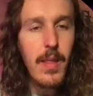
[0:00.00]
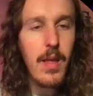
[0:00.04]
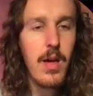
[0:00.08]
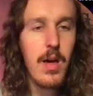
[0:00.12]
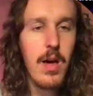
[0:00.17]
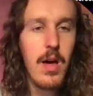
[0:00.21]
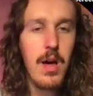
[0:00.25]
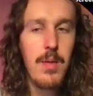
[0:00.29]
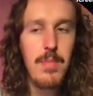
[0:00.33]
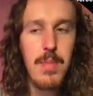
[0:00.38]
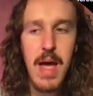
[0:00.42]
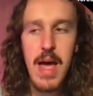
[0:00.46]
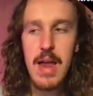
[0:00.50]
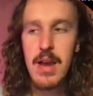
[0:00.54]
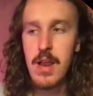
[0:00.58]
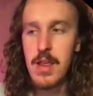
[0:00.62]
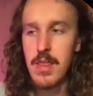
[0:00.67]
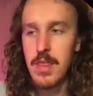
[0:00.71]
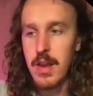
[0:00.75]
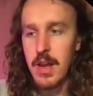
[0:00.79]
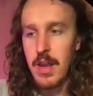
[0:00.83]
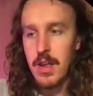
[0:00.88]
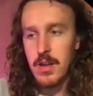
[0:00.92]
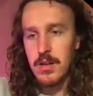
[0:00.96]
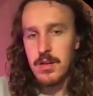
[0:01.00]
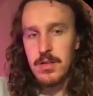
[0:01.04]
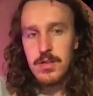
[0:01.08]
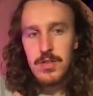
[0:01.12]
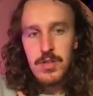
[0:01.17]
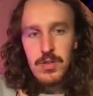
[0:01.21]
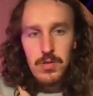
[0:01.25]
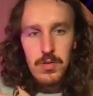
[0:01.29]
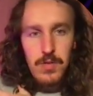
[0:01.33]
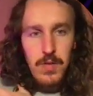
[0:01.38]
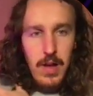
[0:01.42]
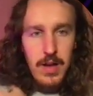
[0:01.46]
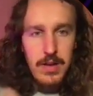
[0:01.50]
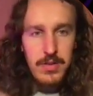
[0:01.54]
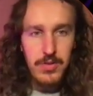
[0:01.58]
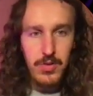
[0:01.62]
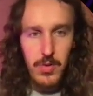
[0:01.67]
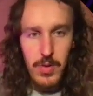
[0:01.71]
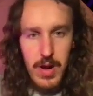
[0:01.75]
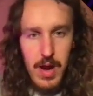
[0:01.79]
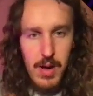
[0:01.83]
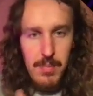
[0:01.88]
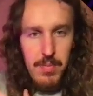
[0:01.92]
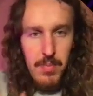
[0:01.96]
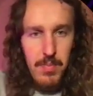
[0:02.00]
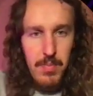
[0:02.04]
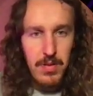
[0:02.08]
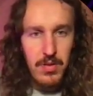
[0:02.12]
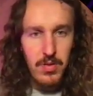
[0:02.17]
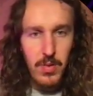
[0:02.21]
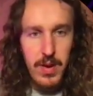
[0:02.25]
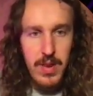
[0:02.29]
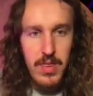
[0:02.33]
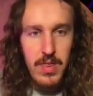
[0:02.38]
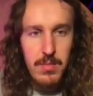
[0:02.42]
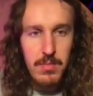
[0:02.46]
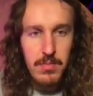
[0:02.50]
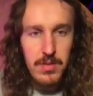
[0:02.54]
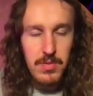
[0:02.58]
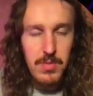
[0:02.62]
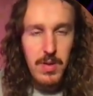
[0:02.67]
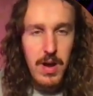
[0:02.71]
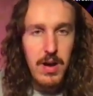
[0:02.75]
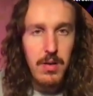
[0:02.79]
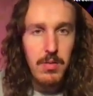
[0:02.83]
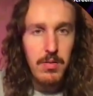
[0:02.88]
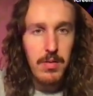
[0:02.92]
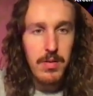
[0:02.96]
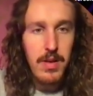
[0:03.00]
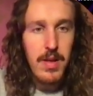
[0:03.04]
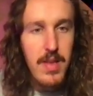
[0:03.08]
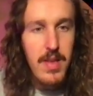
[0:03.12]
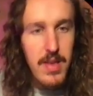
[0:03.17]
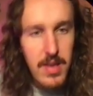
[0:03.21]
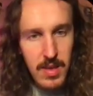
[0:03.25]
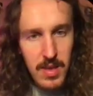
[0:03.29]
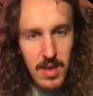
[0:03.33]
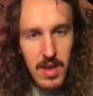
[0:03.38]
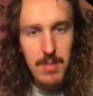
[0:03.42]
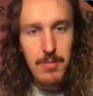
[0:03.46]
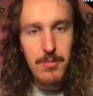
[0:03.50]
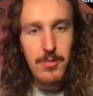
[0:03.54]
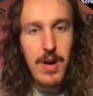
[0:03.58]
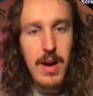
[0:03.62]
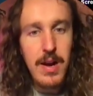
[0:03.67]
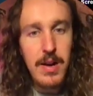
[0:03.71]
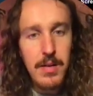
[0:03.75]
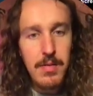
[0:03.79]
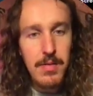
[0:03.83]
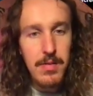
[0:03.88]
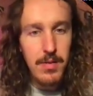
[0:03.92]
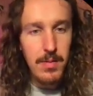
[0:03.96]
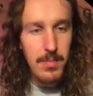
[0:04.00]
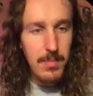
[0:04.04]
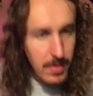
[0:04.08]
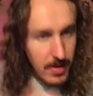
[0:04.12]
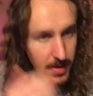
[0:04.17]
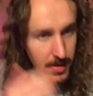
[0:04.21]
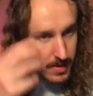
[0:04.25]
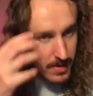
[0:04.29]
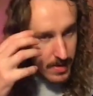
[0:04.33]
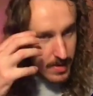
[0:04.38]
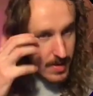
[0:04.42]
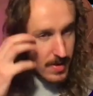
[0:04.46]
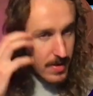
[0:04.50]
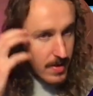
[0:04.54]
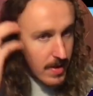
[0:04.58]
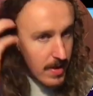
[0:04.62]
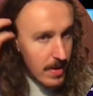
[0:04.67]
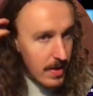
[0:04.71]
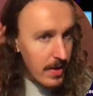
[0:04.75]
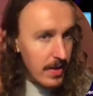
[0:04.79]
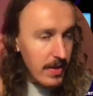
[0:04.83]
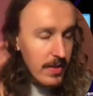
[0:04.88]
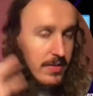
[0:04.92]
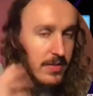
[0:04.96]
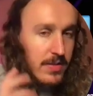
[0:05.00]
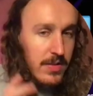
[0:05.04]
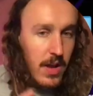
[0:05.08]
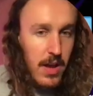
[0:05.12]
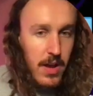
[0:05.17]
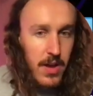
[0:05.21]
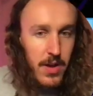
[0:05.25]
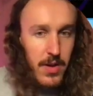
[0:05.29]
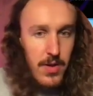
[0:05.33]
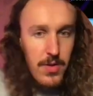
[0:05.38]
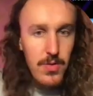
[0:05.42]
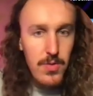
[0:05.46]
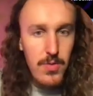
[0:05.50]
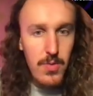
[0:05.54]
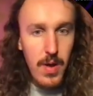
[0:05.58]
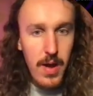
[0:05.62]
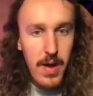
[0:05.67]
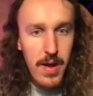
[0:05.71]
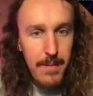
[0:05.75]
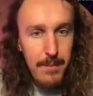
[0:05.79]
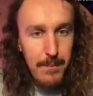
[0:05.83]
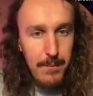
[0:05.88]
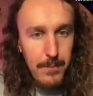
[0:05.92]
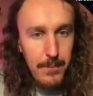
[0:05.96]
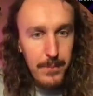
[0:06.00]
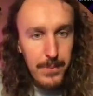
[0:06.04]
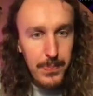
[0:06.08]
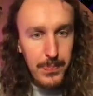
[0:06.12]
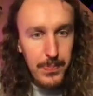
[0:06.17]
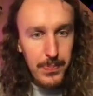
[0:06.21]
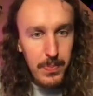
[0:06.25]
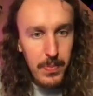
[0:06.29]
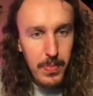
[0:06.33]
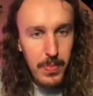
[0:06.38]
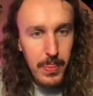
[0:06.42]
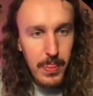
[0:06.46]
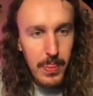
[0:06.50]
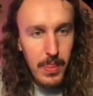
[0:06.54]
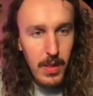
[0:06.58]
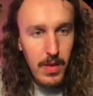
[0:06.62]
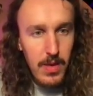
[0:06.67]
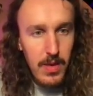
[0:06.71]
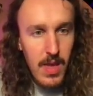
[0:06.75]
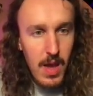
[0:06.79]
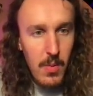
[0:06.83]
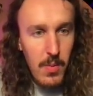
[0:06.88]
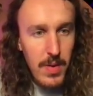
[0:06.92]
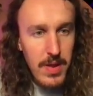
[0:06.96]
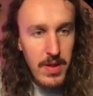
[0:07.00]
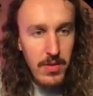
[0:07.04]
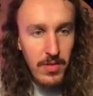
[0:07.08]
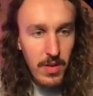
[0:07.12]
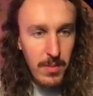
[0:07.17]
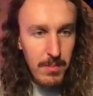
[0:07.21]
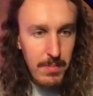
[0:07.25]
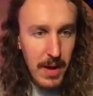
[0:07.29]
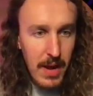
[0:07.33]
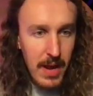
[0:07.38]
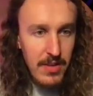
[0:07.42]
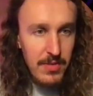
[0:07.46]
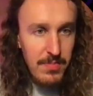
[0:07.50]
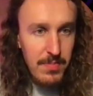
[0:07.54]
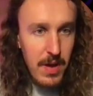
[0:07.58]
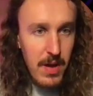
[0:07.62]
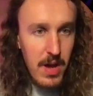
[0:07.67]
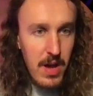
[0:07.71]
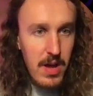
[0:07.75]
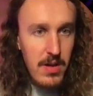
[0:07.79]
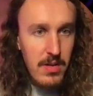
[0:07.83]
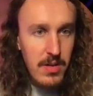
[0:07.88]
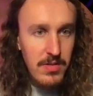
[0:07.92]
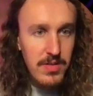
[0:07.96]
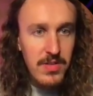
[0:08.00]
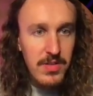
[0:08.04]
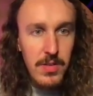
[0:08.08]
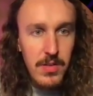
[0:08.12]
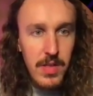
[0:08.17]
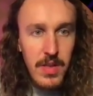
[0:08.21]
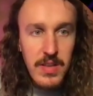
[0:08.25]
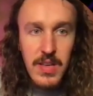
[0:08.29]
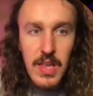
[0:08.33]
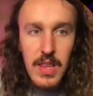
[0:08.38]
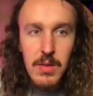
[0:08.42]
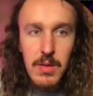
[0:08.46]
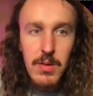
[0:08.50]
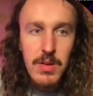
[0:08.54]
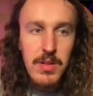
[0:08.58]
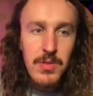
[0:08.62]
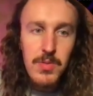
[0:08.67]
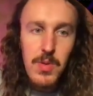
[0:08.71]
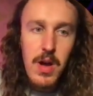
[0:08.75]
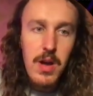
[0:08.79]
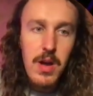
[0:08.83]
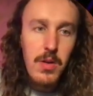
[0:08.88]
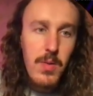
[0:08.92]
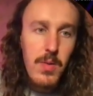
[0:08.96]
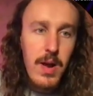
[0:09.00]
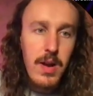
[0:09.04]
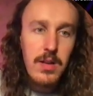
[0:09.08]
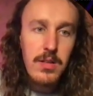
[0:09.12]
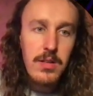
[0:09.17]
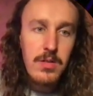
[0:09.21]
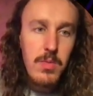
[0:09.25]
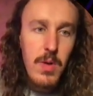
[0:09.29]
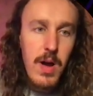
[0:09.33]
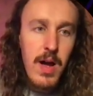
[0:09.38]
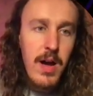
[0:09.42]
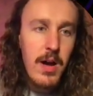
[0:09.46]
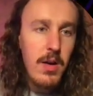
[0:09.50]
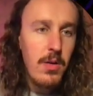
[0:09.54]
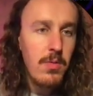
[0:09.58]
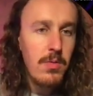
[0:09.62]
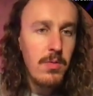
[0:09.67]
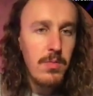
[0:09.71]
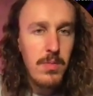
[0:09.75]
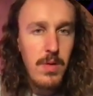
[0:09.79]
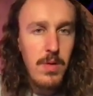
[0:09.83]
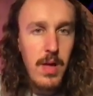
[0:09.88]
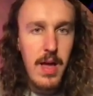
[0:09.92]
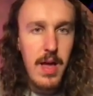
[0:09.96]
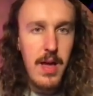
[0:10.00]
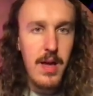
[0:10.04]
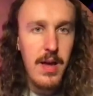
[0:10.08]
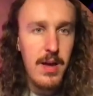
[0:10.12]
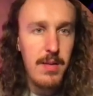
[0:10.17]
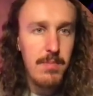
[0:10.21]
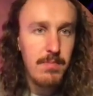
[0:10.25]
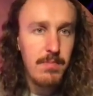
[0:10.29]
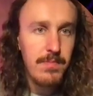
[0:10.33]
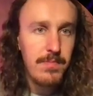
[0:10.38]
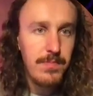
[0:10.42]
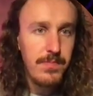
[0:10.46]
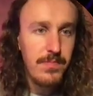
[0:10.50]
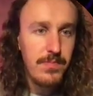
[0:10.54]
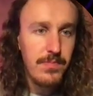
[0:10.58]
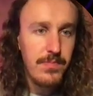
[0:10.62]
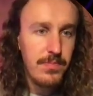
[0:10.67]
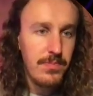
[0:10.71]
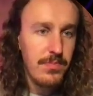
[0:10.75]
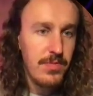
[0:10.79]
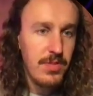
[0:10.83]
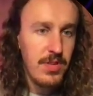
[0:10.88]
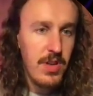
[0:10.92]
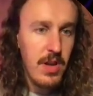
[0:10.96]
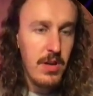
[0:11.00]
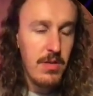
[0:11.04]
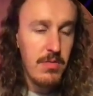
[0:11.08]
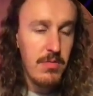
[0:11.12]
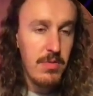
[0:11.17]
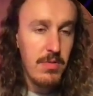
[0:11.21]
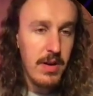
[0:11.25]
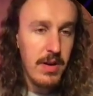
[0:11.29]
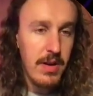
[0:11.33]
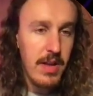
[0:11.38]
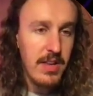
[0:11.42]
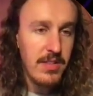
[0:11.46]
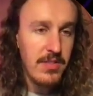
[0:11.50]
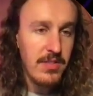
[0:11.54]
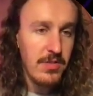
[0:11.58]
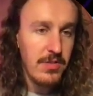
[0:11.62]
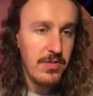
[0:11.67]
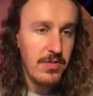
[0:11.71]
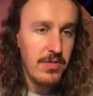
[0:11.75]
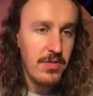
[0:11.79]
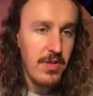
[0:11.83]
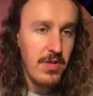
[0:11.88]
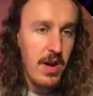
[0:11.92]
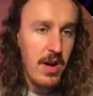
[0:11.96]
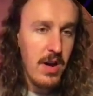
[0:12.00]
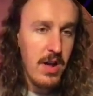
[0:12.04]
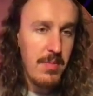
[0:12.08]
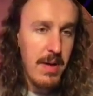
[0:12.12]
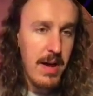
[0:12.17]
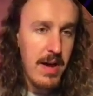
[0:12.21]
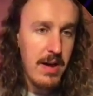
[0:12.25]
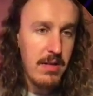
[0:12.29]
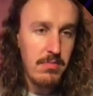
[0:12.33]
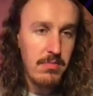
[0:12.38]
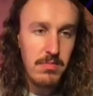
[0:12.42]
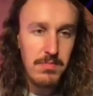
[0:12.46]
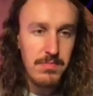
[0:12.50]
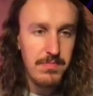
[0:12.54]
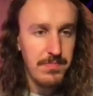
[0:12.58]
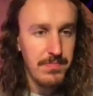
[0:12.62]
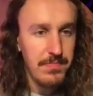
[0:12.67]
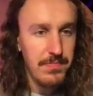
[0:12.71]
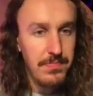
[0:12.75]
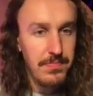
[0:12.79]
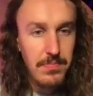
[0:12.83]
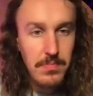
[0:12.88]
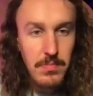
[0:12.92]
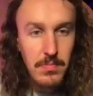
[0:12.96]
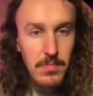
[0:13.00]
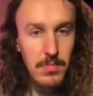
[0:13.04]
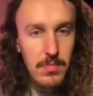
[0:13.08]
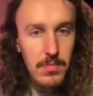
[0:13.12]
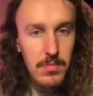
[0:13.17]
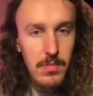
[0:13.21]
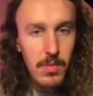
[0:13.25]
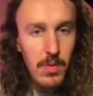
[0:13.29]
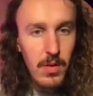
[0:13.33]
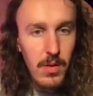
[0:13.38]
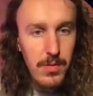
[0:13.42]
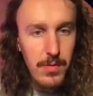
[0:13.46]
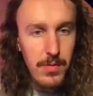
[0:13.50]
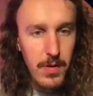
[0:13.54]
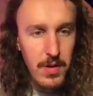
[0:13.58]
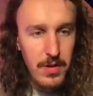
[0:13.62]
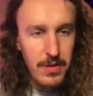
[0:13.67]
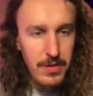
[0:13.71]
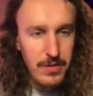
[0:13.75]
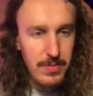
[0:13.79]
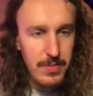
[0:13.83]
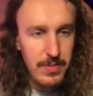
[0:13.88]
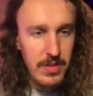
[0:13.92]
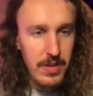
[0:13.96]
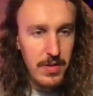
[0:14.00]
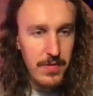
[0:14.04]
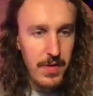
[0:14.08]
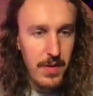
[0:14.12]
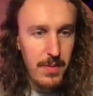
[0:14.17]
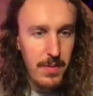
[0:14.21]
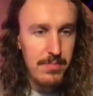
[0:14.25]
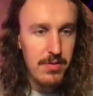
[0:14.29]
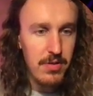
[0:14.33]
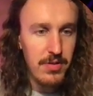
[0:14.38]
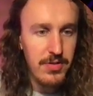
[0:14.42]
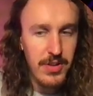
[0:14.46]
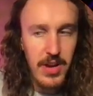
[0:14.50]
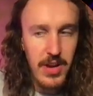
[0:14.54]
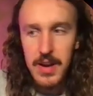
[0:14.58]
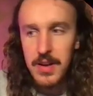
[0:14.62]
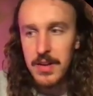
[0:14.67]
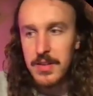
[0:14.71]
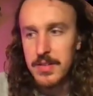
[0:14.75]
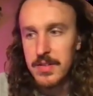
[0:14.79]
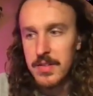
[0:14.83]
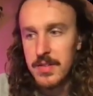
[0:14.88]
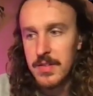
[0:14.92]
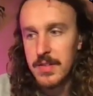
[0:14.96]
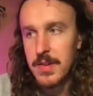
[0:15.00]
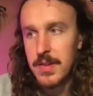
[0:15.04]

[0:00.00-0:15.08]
and then it can sort of like join up between them as well and keep track of them. So yeah, we're using Blaze Pose. These other ones work well as well, so I guess just try them out for your specific project.